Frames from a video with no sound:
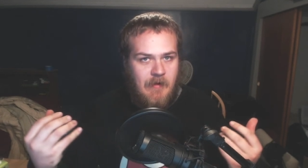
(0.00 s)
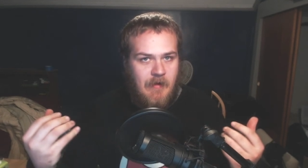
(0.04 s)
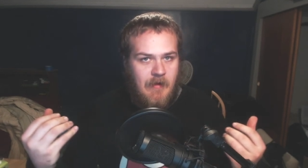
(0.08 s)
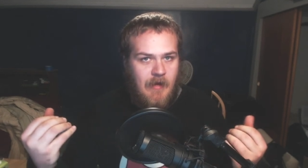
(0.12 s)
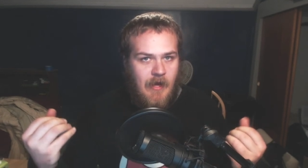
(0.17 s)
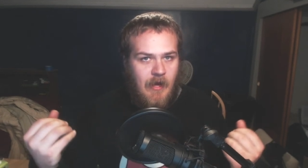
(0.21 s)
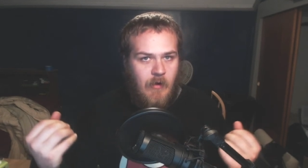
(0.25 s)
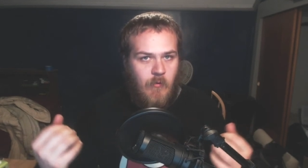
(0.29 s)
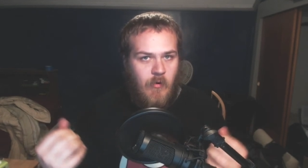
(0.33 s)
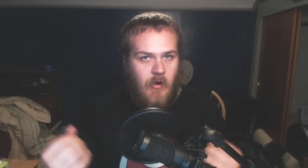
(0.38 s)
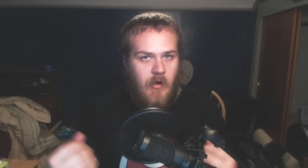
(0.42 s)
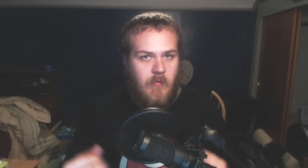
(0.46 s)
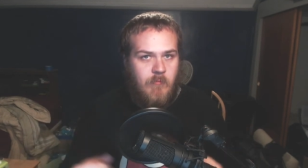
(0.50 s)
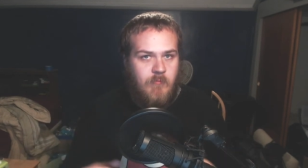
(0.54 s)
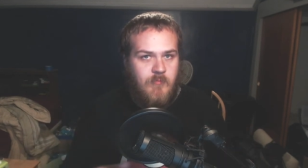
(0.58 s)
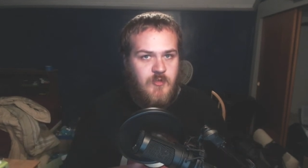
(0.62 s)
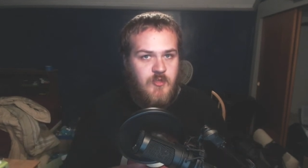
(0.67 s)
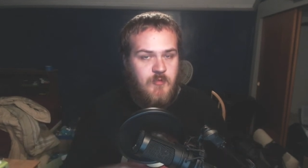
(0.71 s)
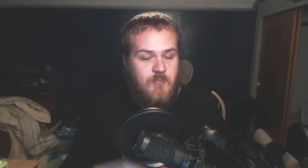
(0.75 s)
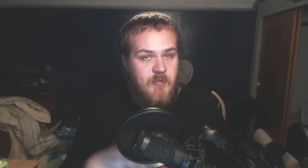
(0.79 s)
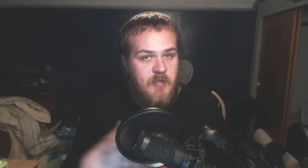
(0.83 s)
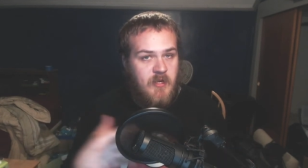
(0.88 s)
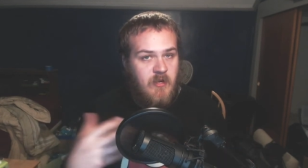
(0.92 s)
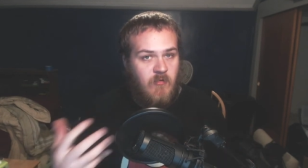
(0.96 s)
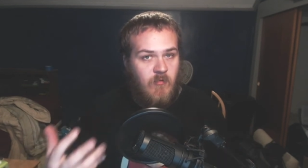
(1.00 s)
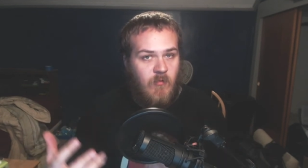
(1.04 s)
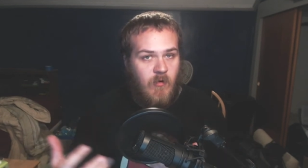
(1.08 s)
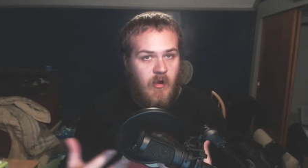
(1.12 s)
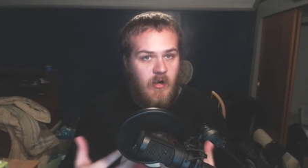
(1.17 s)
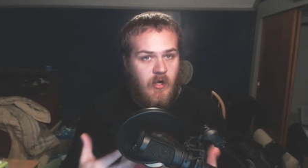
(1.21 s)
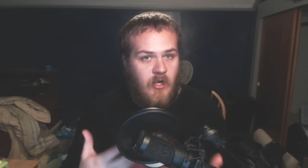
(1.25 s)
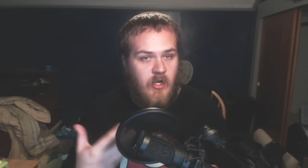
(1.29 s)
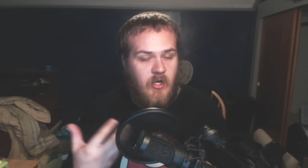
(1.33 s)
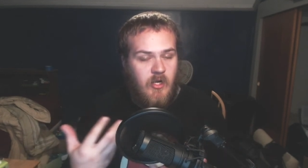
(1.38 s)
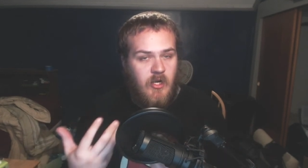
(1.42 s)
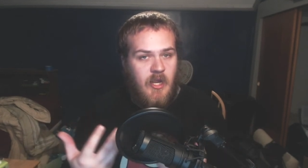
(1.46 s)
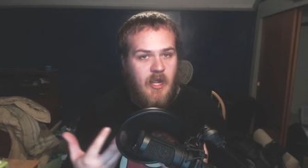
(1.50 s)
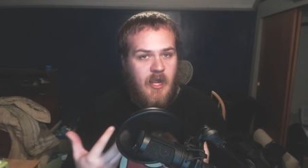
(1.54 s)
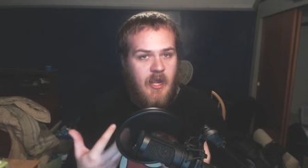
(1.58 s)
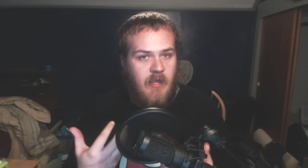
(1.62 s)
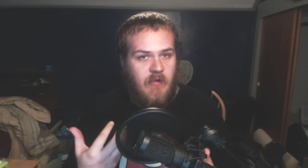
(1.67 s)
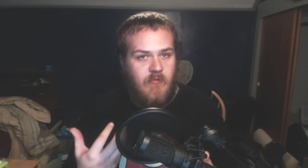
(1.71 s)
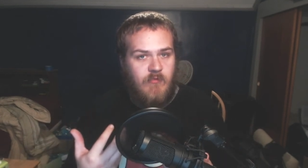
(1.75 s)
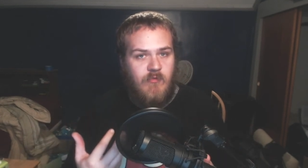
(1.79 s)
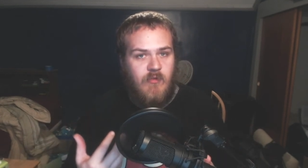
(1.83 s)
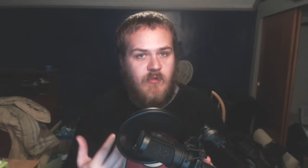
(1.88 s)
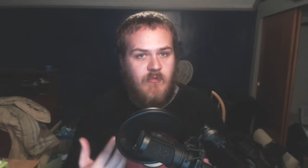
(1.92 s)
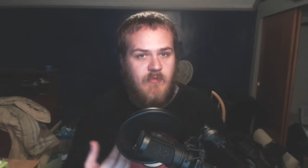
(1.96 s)
I want to speed run a good
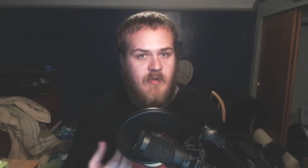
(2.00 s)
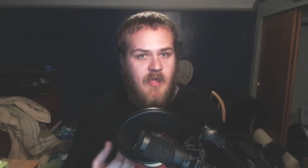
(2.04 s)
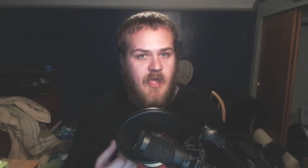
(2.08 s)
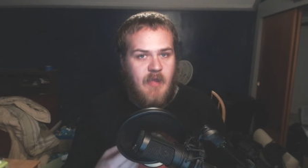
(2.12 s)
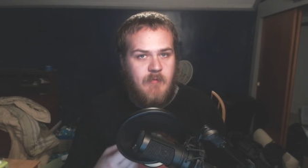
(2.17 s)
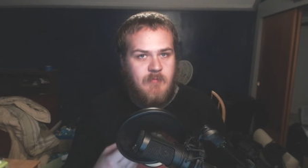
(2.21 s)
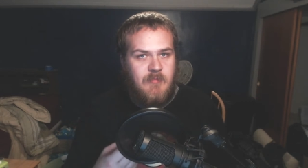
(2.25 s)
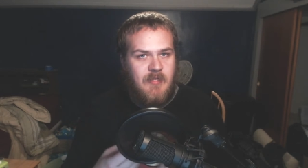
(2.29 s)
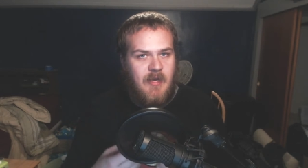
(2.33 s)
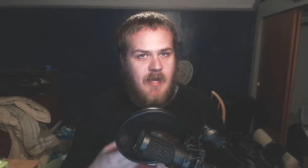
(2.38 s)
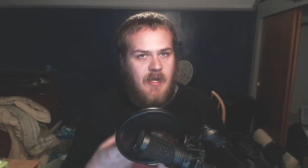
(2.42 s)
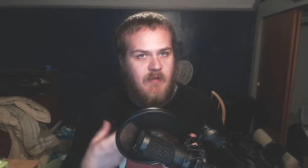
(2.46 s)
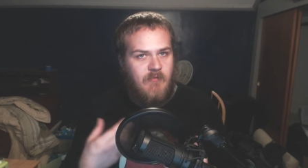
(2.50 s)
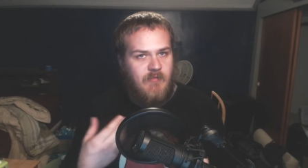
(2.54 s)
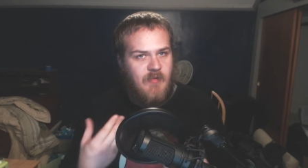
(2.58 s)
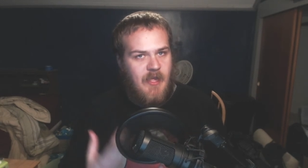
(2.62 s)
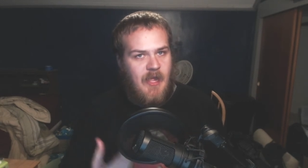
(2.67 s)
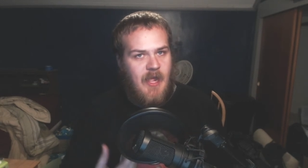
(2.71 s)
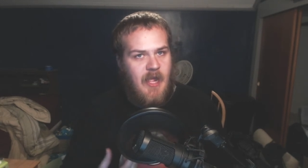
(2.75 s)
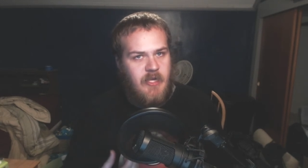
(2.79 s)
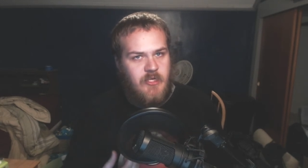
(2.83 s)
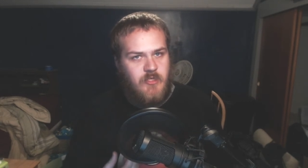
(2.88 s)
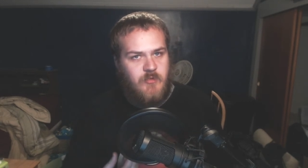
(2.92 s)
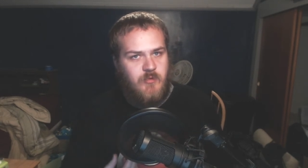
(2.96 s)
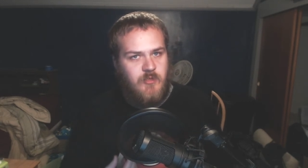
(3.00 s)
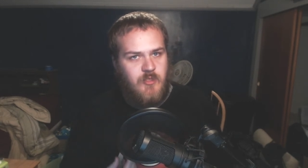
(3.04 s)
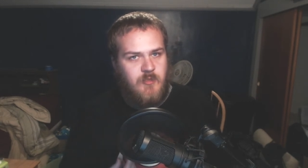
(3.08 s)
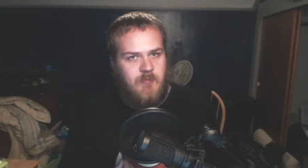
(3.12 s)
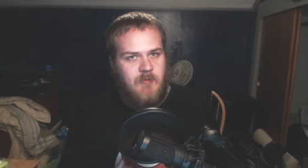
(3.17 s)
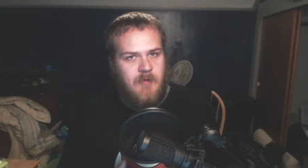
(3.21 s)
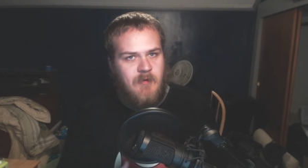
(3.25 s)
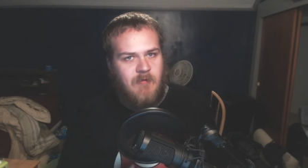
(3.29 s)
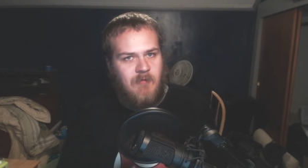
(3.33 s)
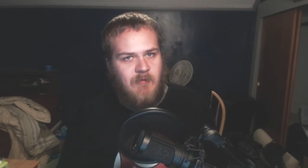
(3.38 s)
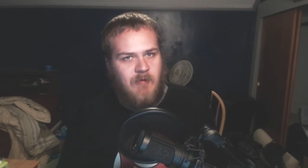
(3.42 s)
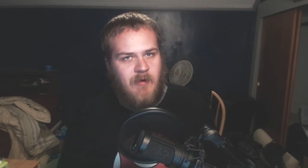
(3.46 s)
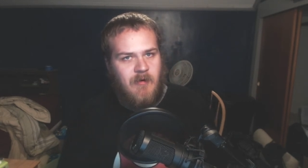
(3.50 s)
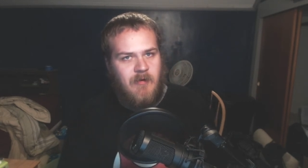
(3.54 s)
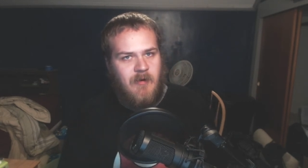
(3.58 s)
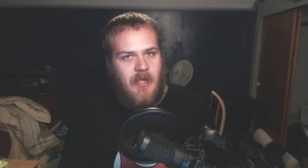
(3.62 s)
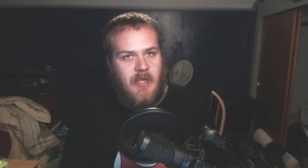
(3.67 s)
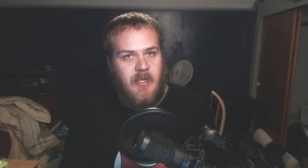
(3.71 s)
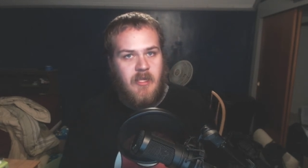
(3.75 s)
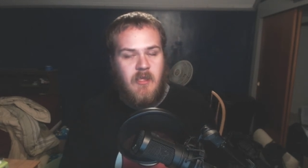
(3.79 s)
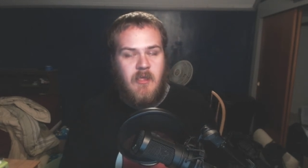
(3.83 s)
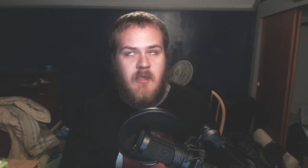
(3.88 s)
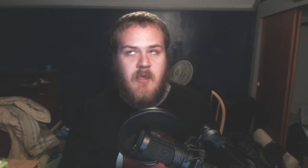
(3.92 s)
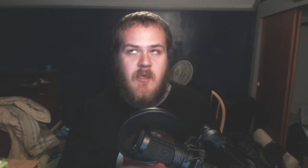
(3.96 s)
handful of games, kind of casual speed run,
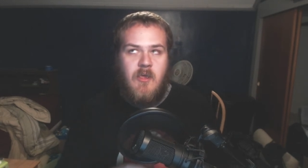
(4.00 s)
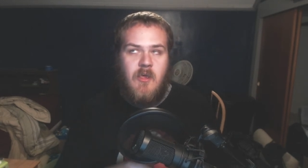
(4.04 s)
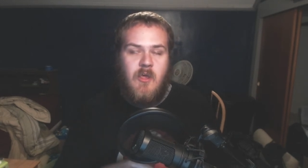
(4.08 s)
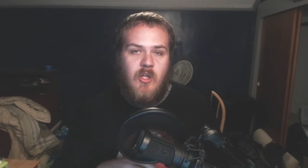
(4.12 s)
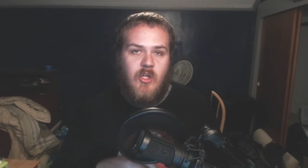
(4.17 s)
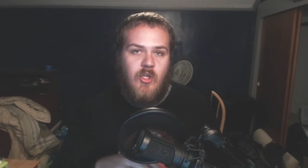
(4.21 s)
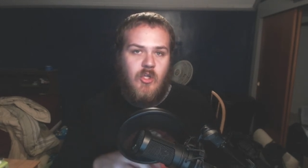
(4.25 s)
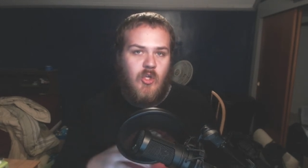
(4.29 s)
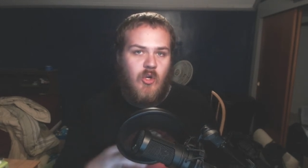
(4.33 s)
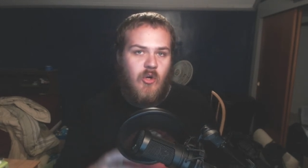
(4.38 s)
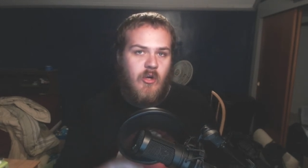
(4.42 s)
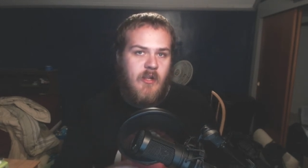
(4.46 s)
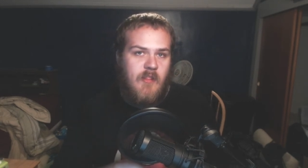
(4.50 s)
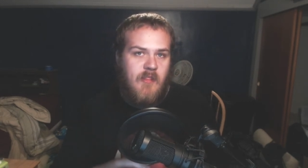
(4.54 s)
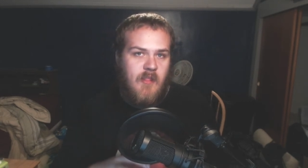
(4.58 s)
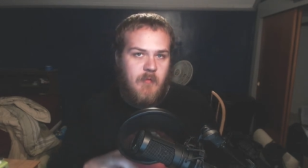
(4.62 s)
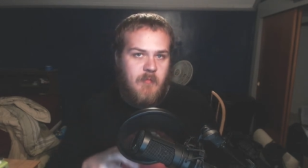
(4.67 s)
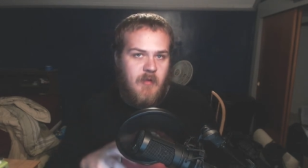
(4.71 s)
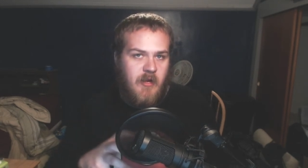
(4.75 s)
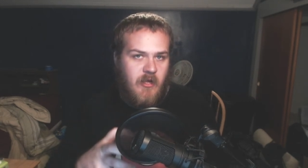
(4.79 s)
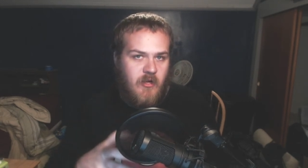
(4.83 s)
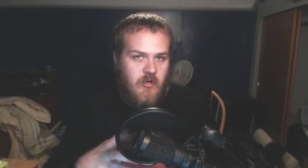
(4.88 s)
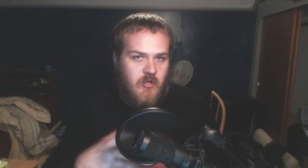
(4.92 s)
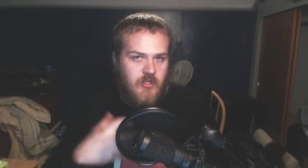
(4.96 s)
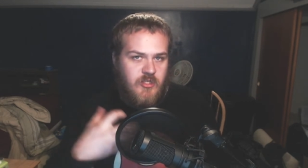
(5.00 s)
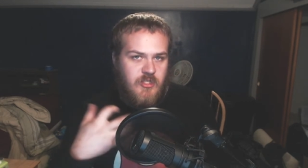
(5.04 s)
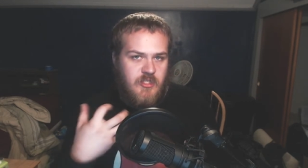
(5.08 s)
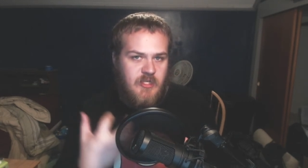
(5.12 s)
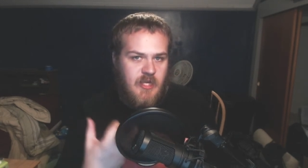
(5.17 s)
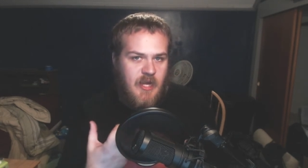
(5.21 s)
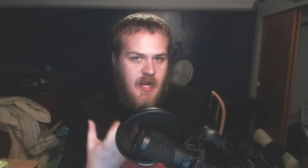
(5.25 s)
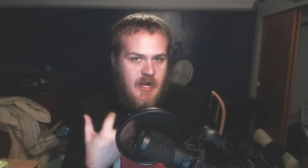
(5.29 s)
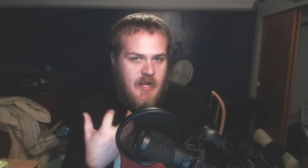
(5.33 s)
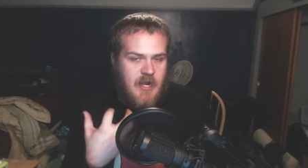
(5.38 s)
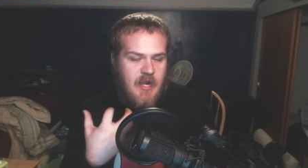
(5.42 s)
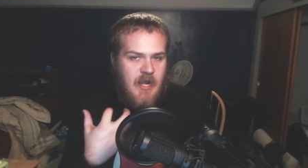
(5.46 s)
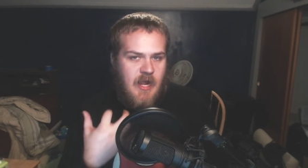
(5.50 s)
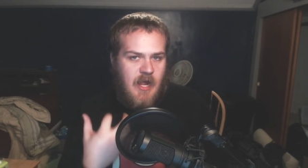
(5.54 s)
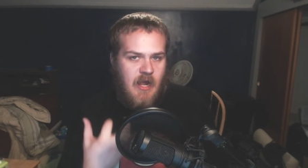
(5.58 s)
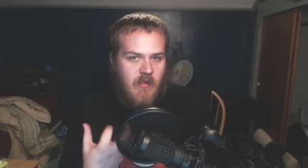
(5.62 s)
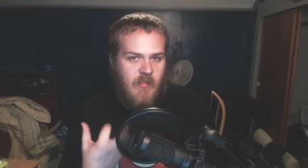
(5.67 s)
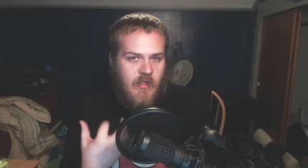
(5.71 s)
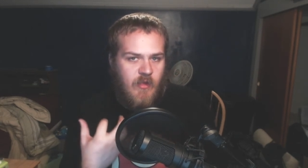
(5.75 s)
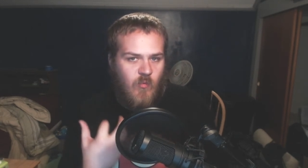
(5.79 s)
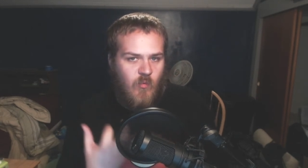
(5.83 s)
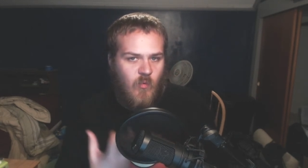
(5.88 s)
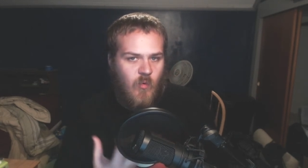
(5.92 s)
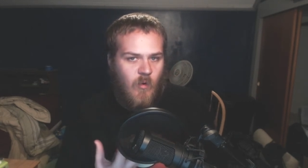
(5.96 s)
like learning them and understanding how
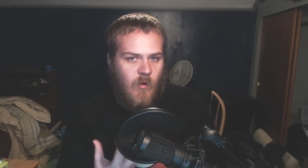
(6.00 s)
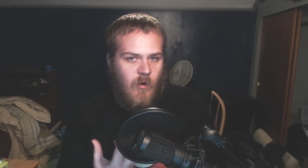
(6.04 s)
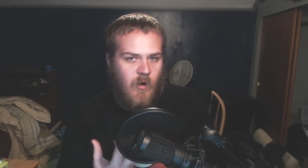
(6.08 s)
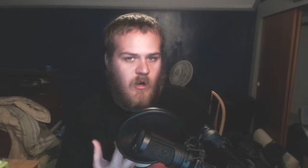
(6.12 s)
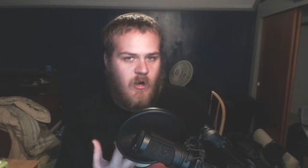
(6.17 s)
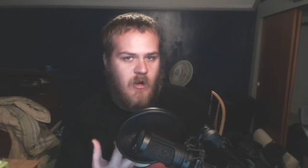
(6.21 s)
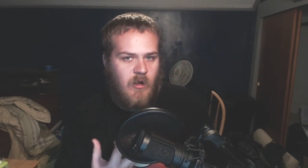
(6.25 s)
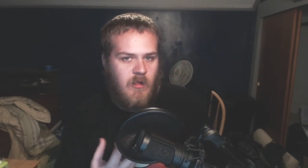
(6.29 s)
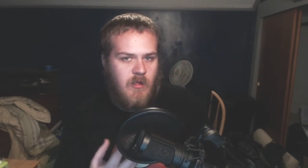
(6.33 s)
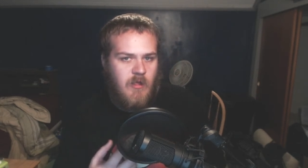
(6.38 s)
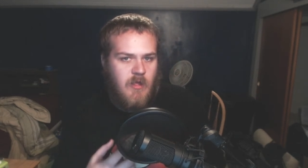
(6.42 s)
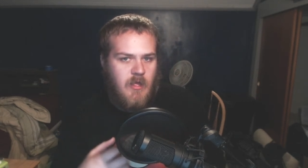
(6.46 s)
they work,